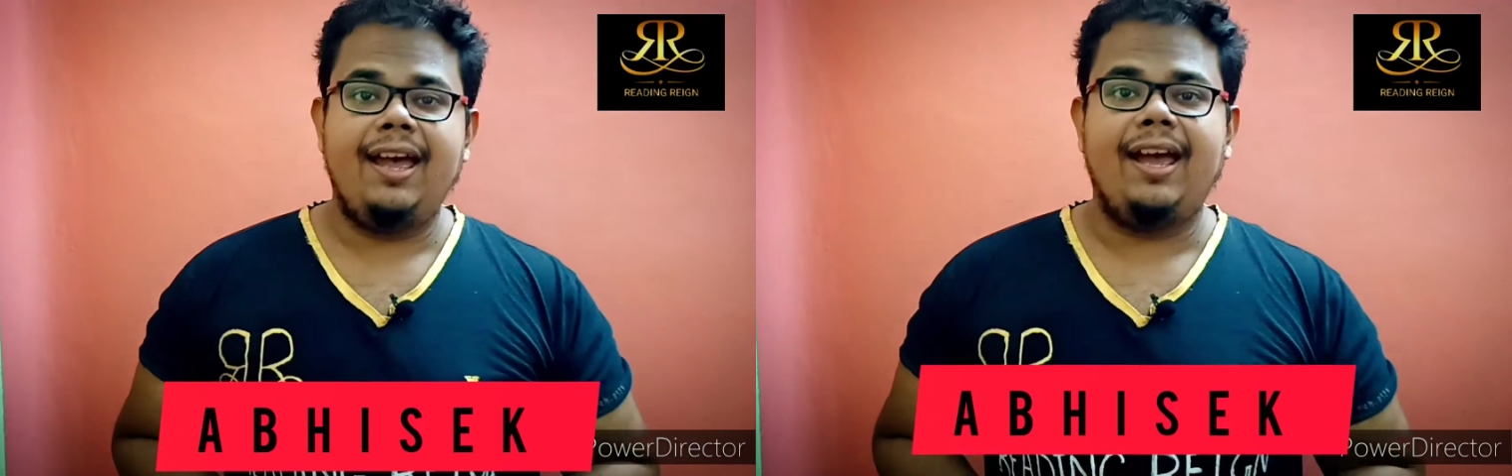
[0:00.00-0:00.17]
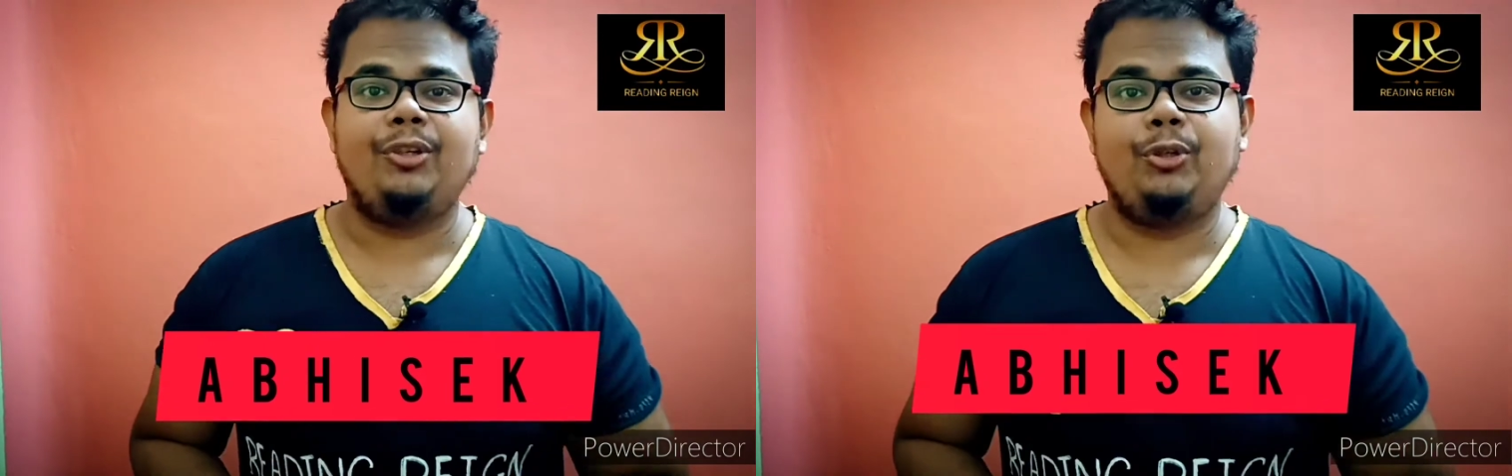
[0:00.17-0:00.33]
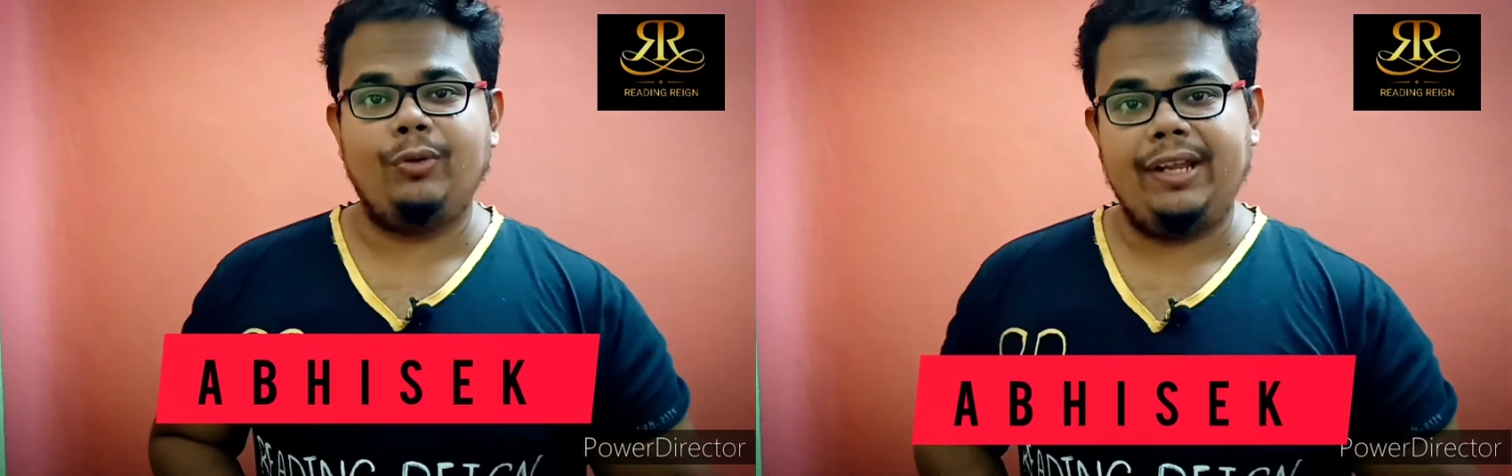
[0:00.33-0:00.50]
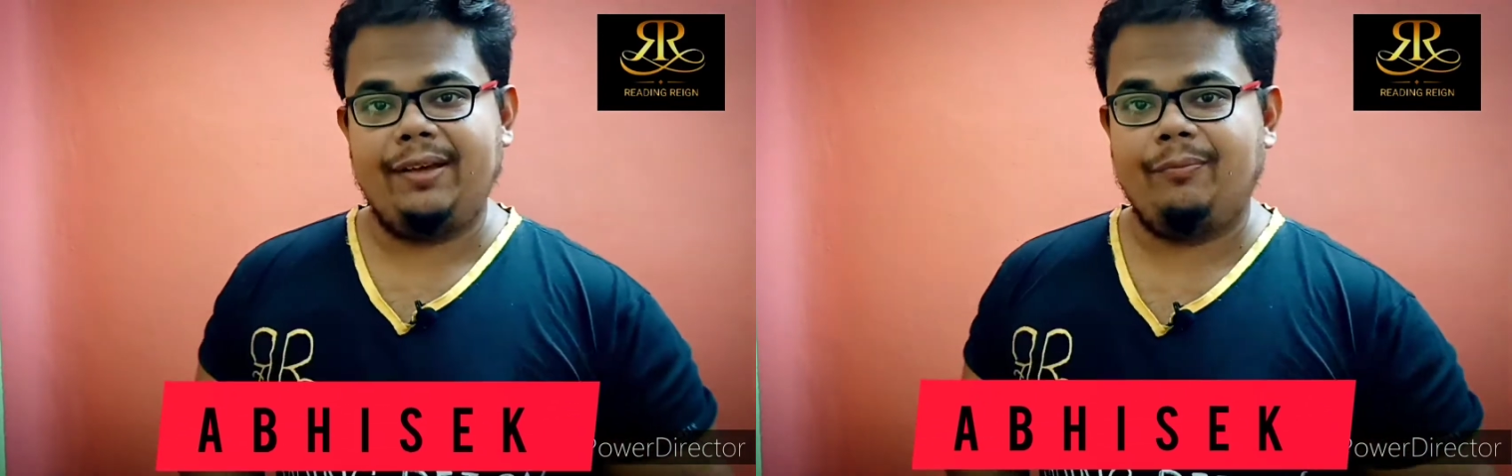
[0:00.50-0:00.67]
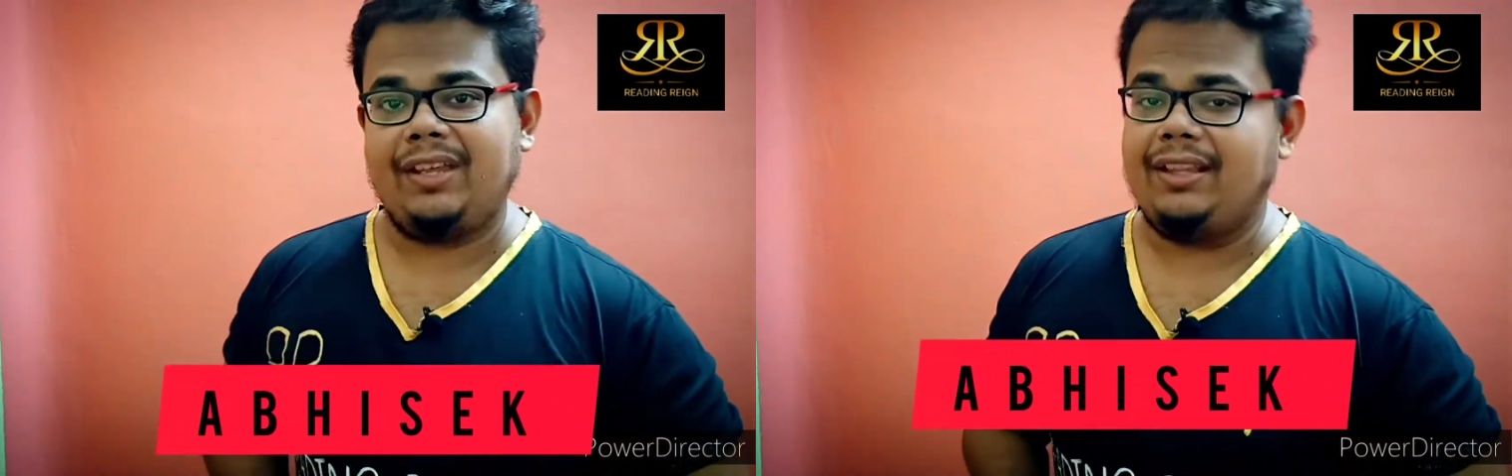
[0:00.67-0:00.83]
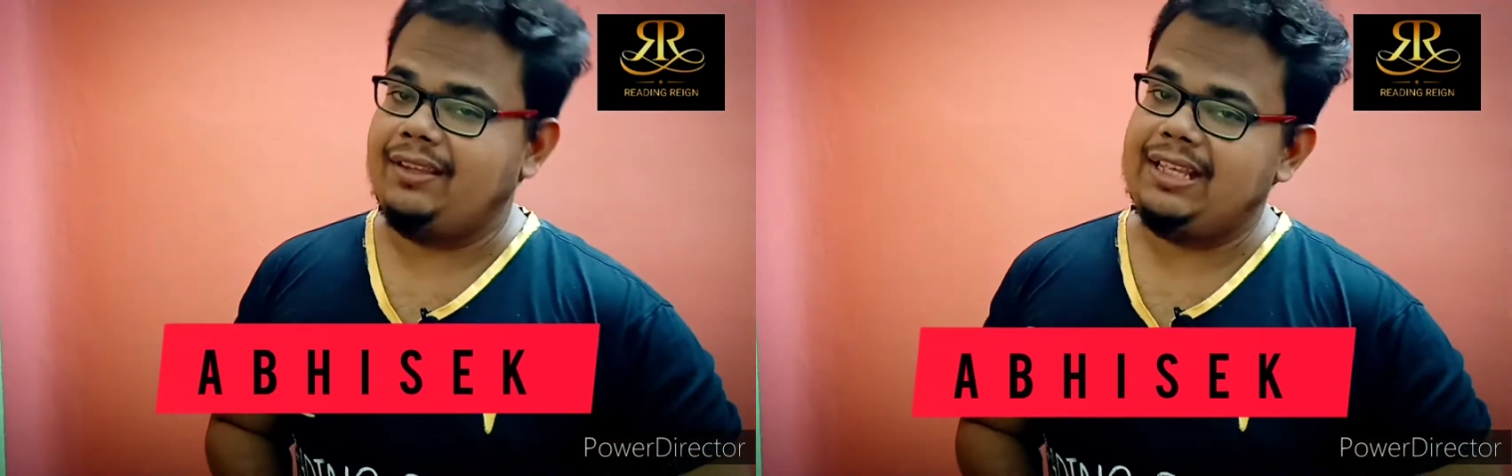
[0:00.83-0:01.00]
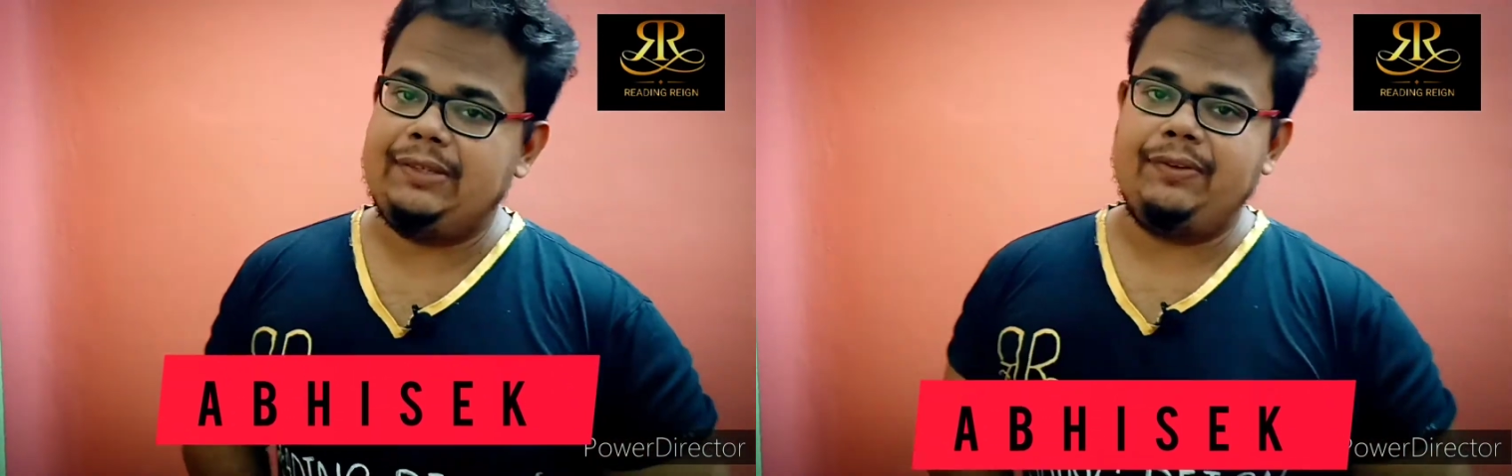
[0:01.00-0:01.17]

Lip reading: And today in this